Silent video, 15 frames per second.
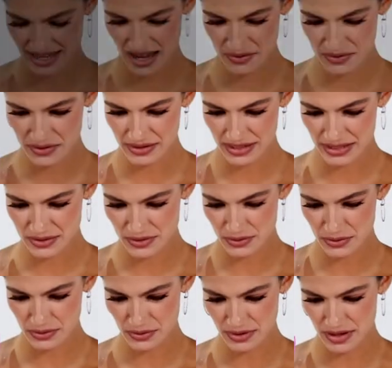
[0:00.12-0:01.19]
How do you like
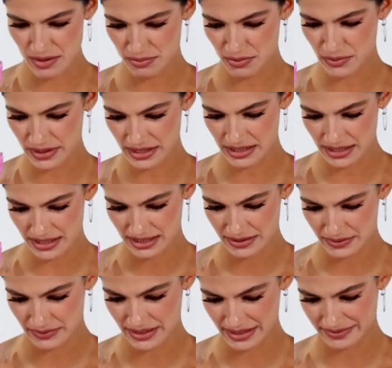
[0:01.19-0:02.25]
scroll up quickly?
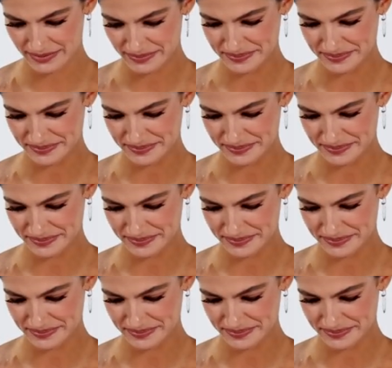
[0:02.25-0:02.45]
Right.